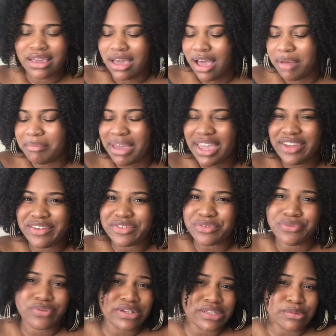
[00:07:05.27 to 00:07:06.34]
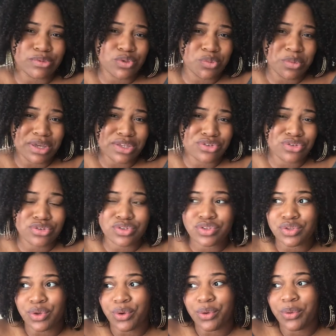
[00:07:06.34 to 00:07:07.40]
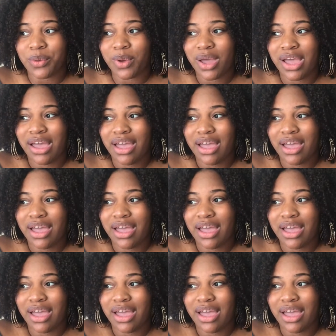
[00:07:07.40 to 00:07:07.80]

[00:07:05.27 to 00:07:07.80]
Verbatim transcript: Um, my hair doesn't frizz up too much, so